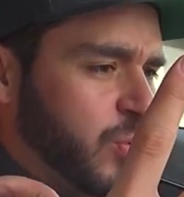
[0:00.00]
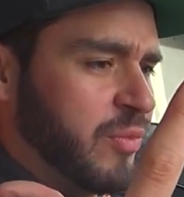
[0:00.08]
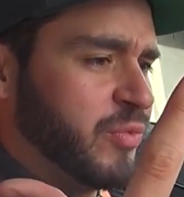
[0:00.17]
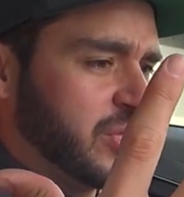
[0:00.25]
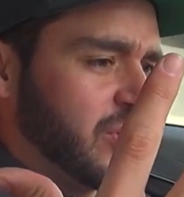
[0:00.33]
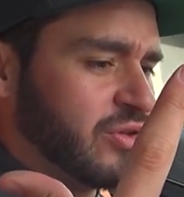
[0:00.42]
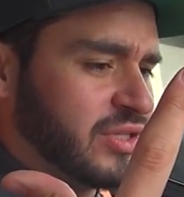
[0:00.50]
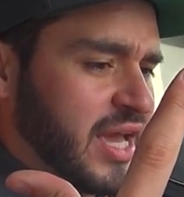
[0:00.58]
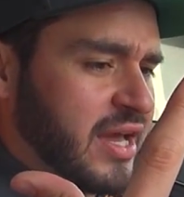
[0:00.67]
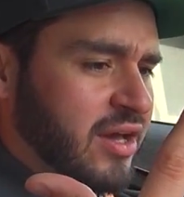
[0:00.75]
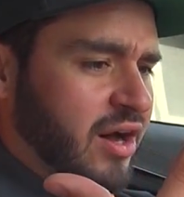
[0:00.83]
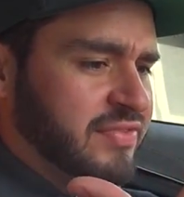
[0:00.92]
one would you
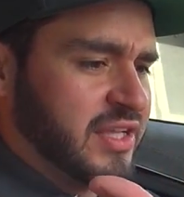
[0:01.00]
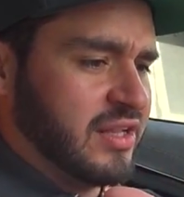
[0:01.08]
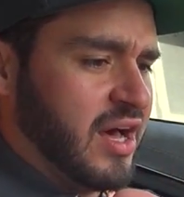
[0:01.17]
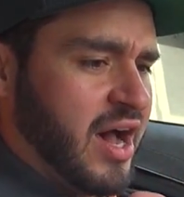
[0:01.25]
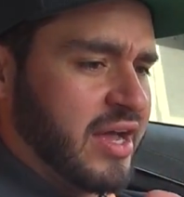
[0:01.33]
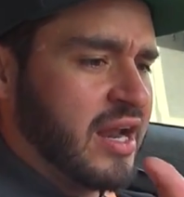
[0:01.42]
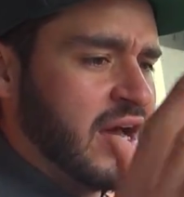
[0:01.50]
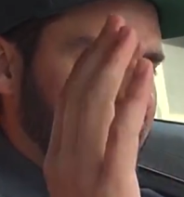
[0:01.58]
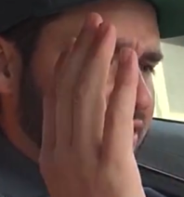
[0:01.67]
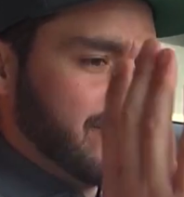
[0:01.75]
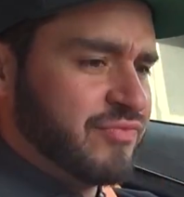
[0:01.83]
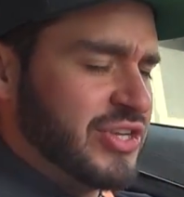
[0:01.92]
take up the line?
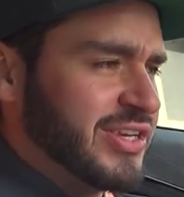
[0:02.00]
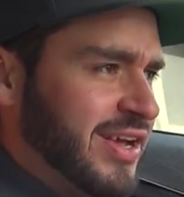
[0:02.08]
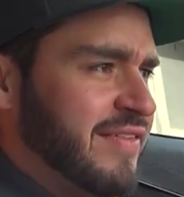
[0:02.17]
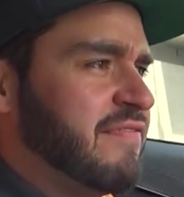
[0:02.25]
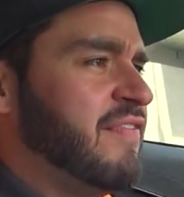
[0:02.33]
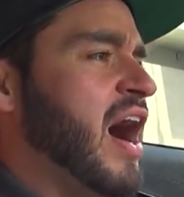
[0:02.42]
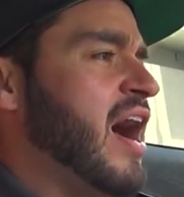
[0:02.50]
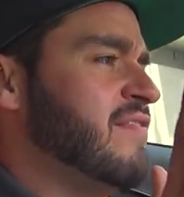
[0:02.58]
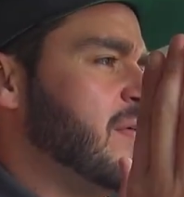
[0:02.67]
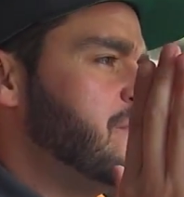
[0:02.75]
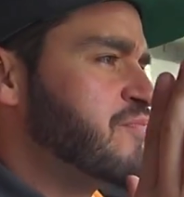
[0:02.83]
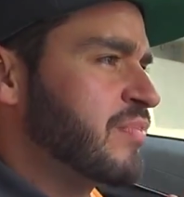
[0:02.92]

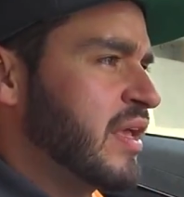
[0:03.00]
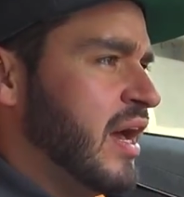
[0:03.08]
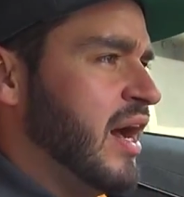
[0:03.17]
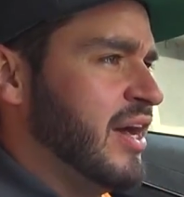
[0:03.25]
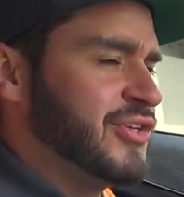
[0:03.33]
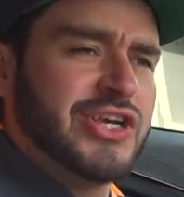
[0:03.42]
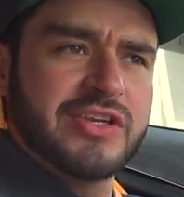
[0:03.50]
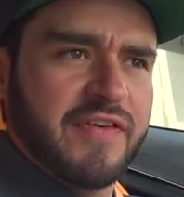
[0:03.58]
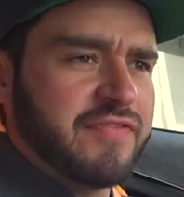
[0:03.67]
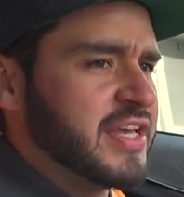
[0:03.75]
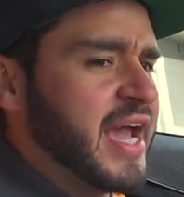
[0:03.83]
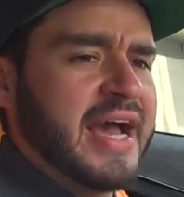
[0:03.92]
675,
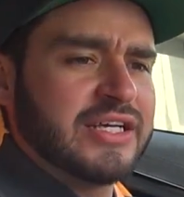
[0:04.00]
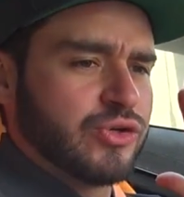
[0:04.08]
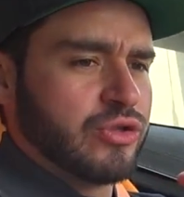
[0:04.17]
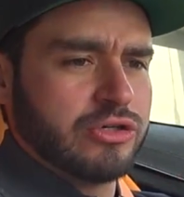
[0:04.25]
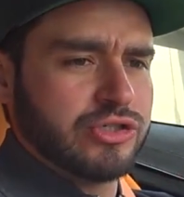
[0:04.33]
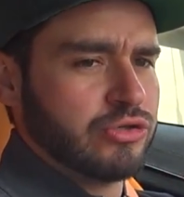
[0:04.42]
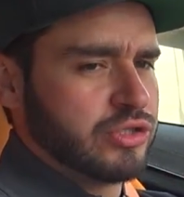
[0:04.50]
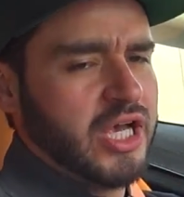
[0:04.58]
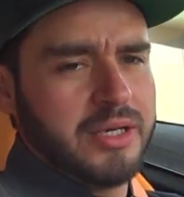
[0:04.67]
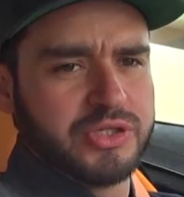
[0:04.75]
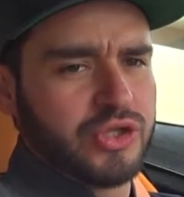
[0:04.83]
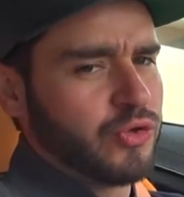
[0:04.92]
650S, so there's no
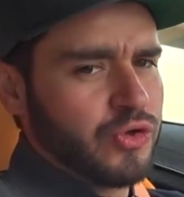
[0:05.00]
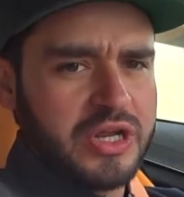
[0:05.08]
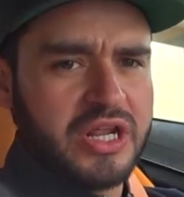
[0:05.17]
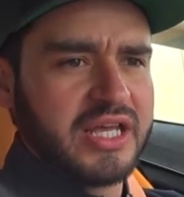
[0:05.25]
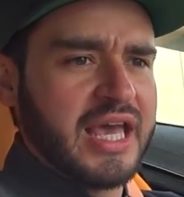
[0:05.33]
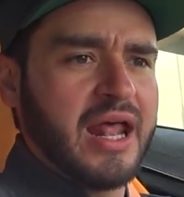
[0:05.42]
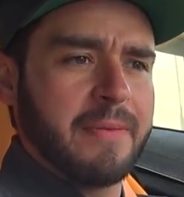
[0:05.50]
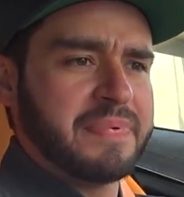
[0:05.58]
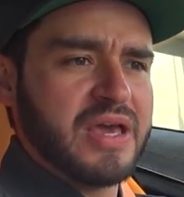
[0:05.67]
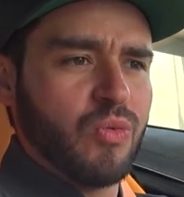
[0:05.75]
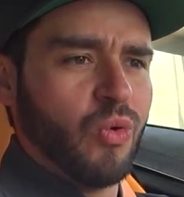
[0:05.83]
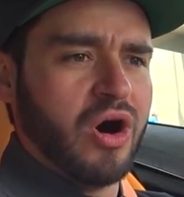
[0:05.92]
substitute. You need to get a
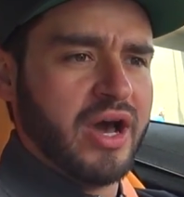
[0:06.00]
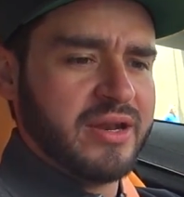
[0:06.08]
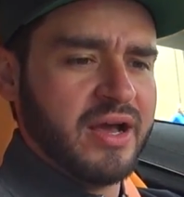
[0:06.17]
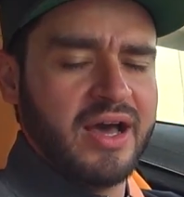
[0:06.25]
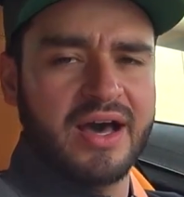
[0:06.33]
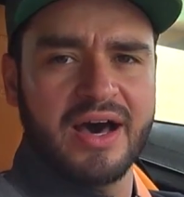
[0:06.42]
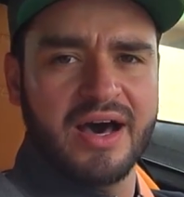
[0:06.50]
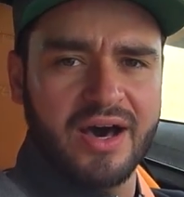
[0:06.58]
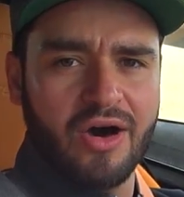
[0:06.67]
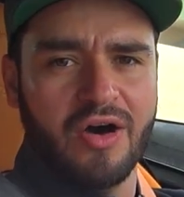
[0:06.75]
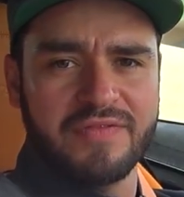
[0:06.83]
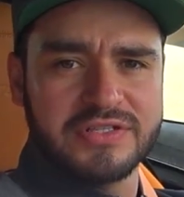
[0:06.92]
P1.
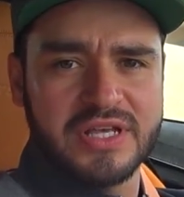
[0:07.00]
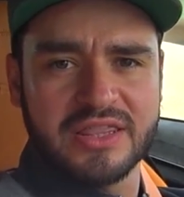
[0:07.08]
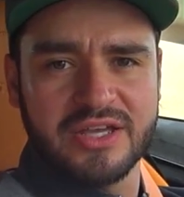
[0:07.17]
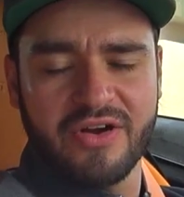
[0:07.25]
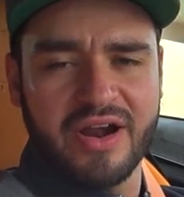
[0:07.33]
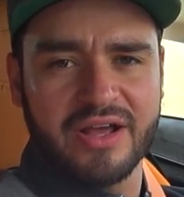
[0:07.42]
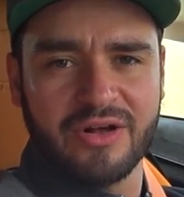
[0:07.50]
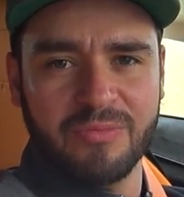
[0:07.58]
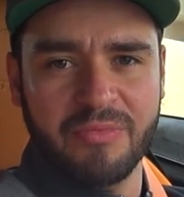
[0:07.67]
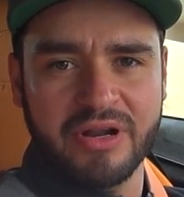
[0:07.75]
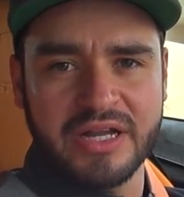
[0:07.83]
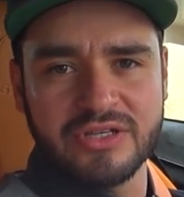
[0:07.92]
Obviously, theoretical
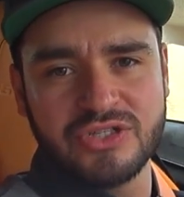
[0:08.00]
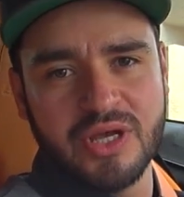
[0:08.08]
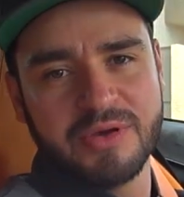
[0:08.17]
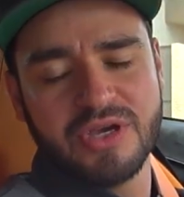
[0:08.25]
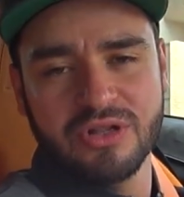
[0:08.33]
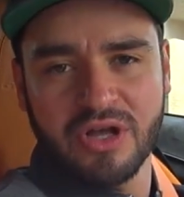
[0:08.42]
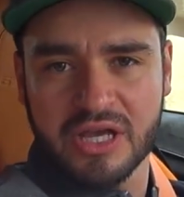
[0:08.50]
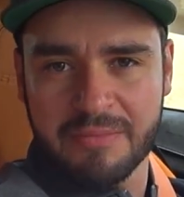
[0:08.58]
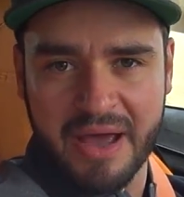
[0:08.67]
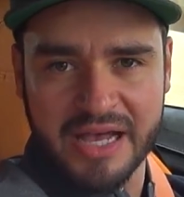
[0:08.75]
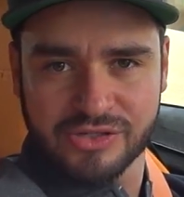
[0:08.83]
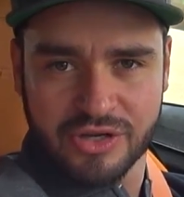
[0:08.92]
money. Some of you lucky
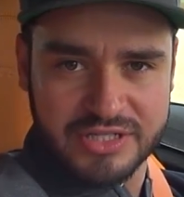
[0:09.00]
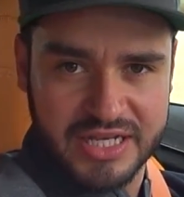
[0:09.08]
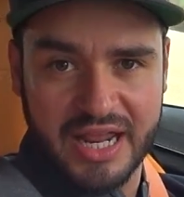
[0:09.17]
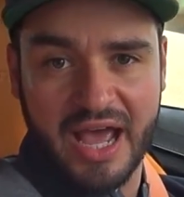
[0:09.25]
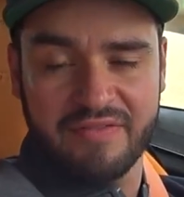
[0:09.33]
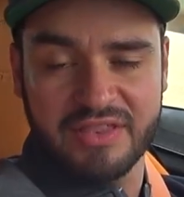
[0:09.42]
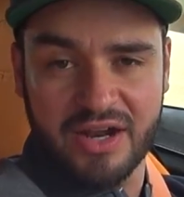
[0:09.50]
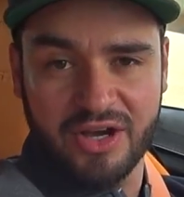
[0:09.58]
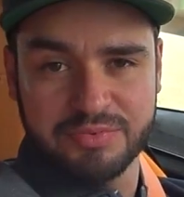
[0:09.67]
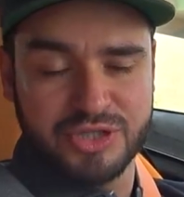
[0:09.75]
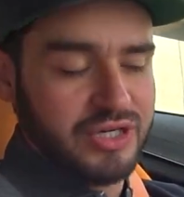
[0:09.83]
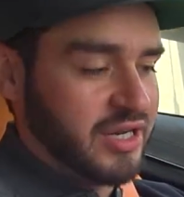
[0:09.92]
bastards that have that
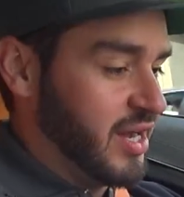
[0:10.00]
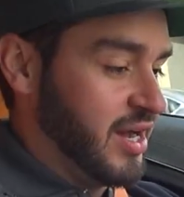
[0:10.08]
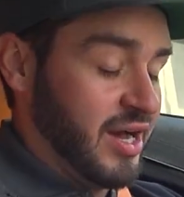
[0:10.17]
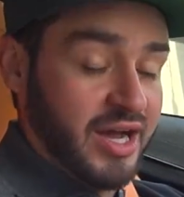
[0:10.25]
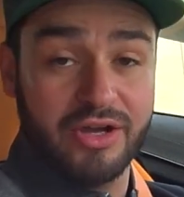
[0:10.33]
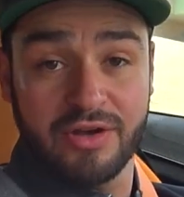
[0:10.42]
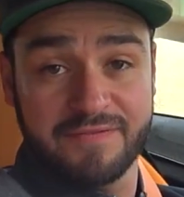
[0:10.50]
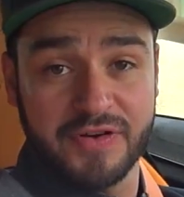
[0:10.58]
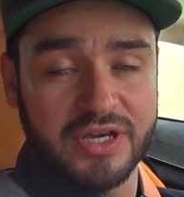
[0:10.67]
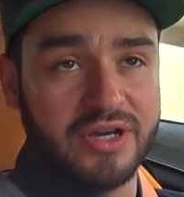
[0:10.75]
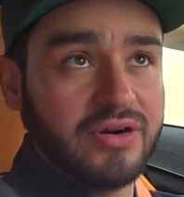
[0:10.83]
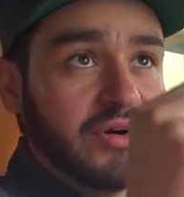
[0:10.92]
option, good for
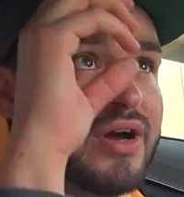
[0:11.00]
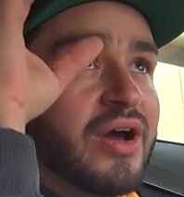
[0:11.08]
you.